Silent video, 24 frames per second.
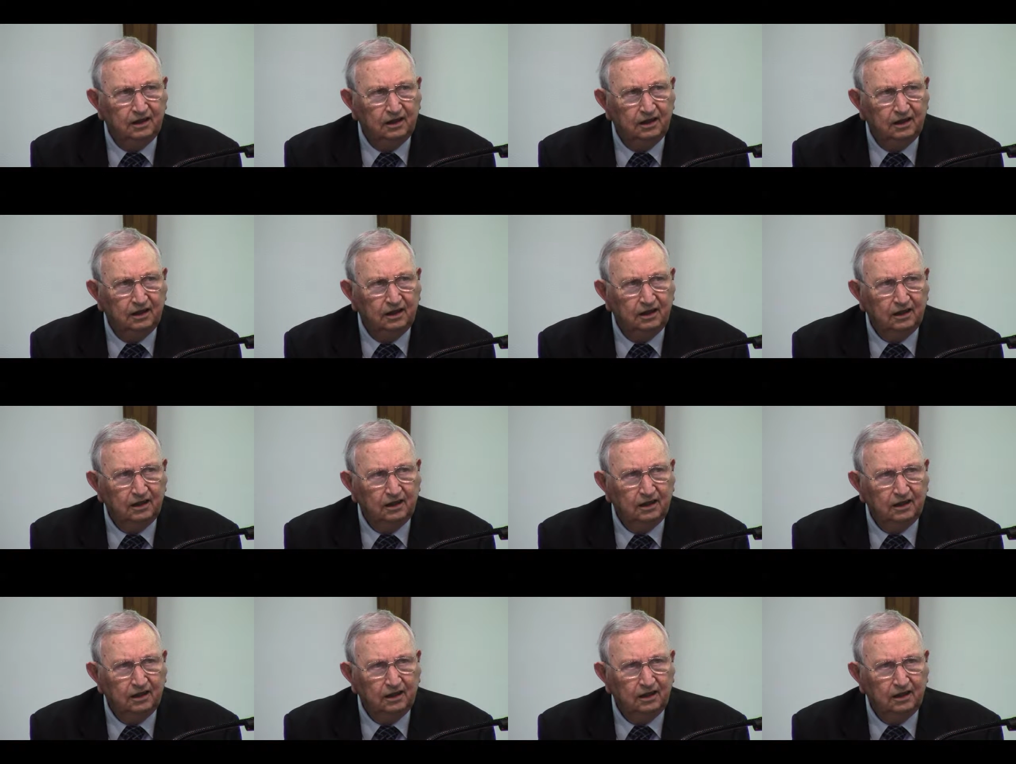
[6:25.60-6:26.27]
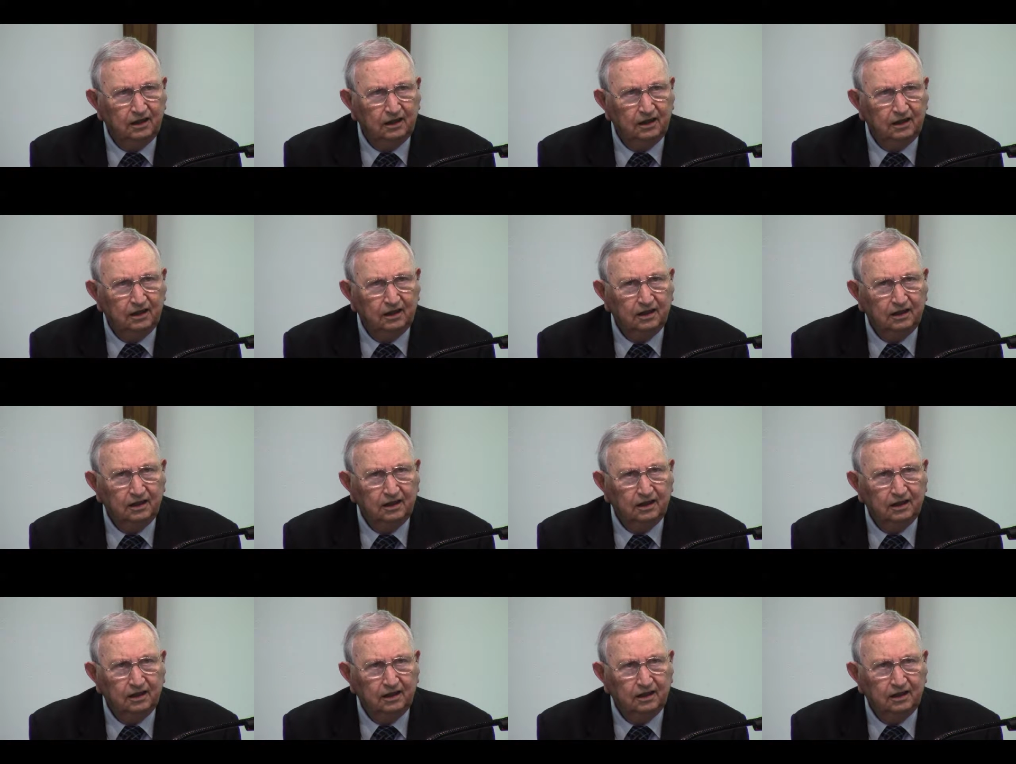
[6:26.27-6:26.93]

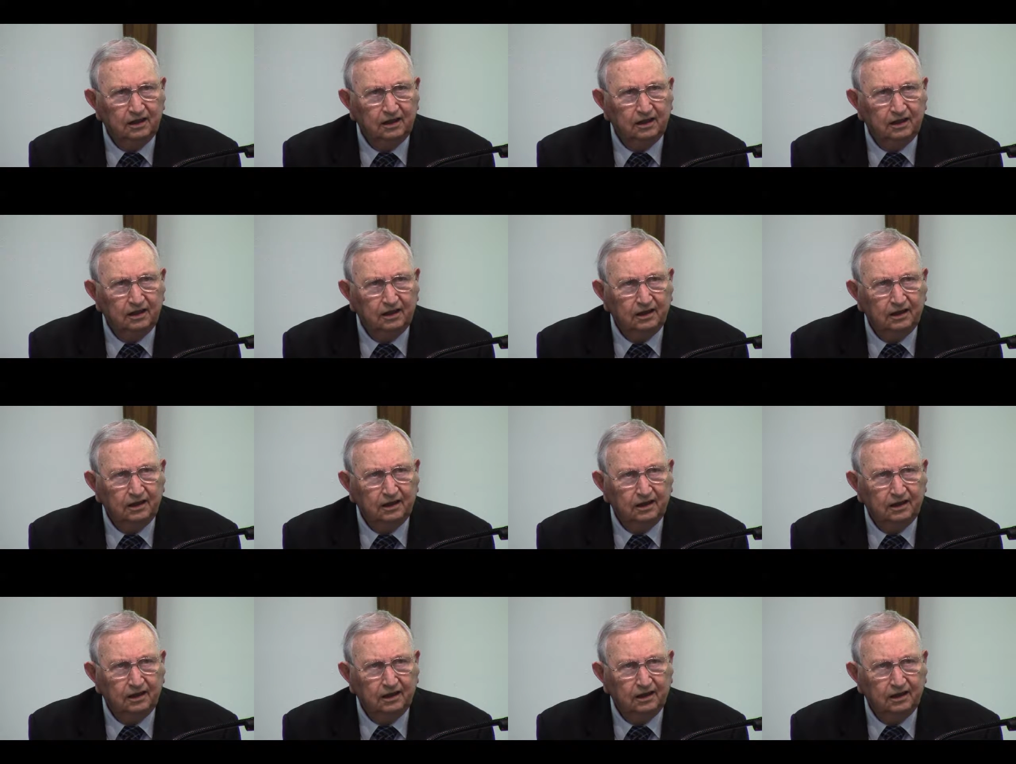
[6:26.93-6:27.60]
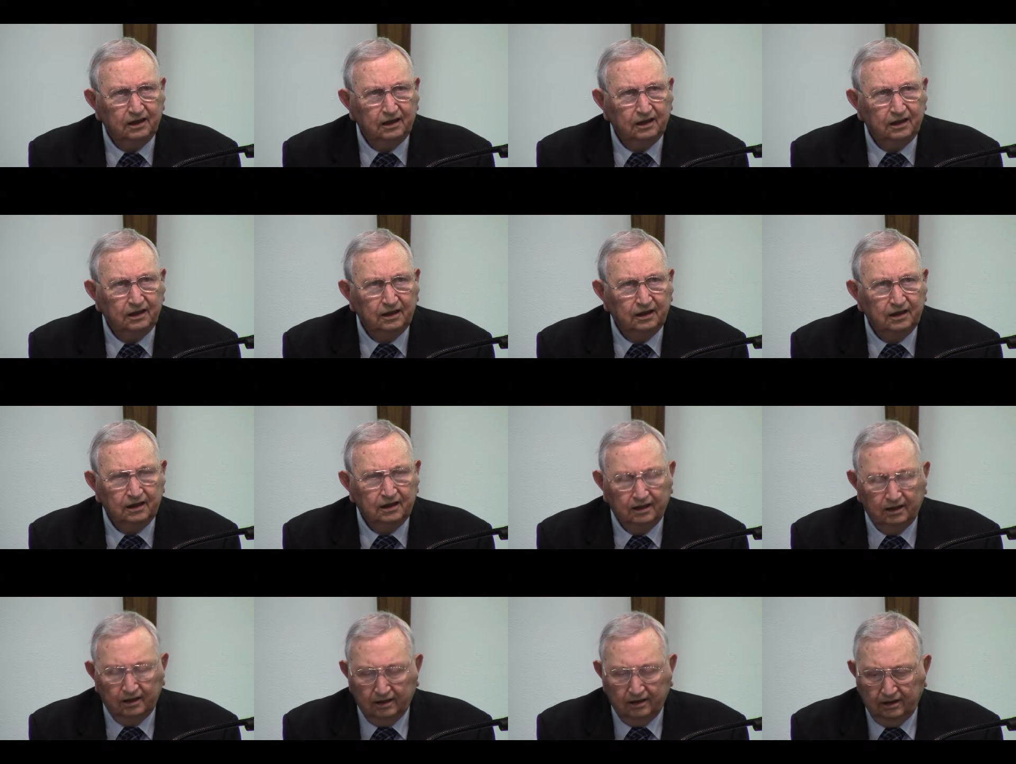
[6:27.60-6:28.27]

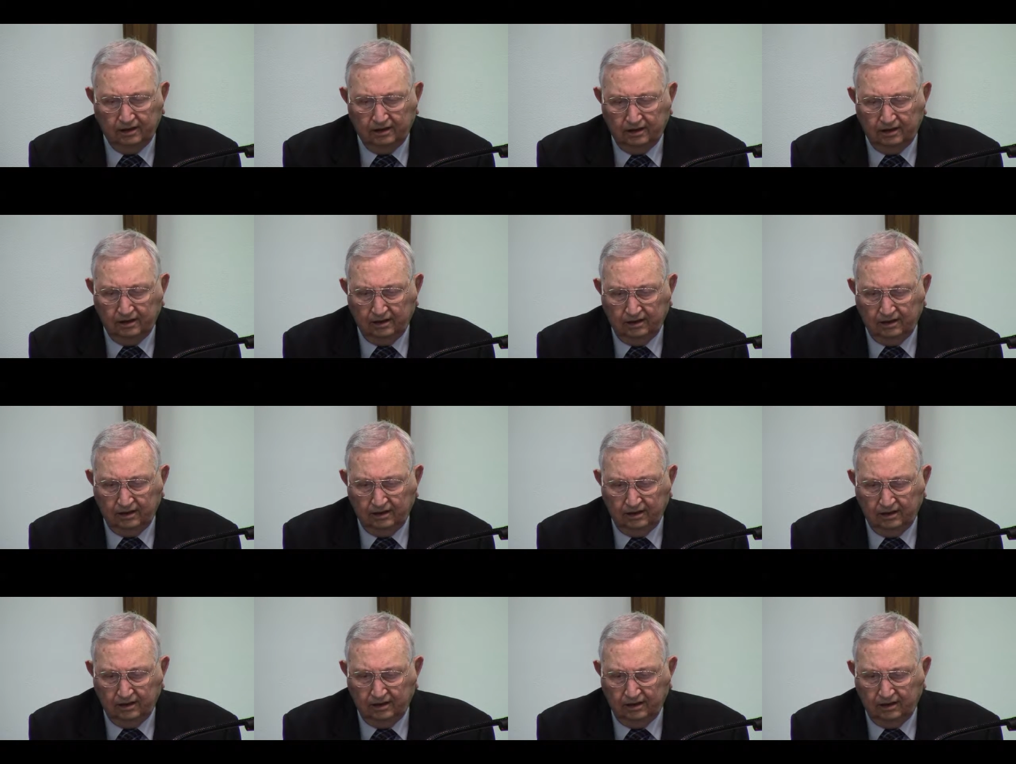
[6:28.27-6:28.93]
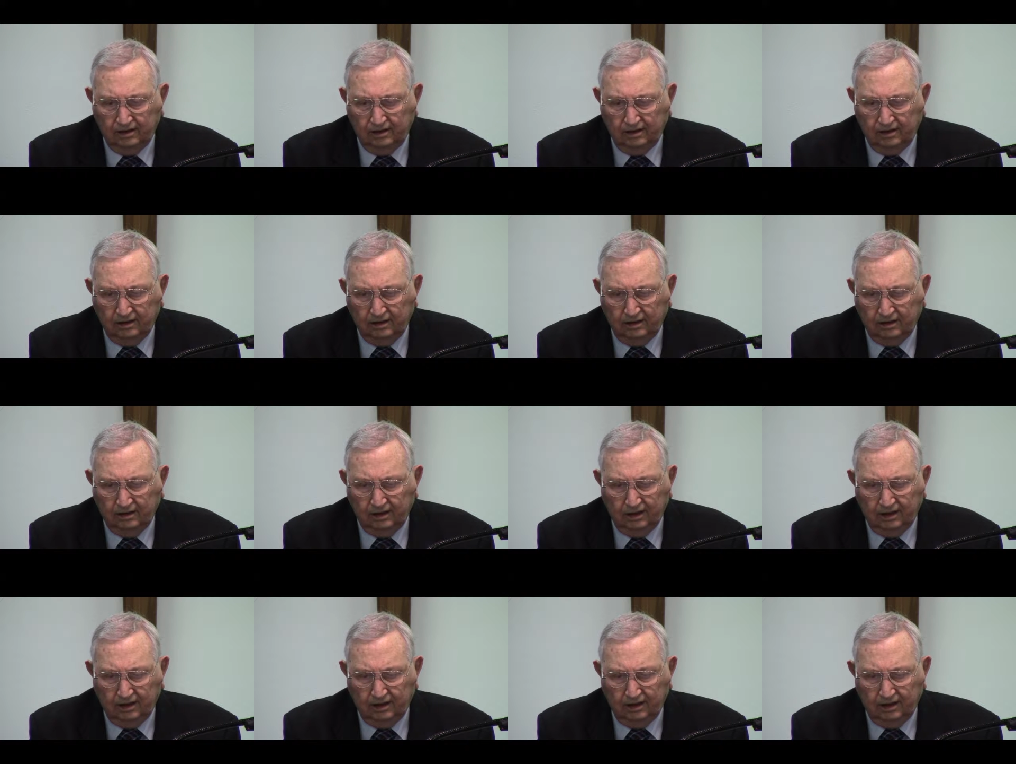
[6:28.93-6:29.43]
[no speech]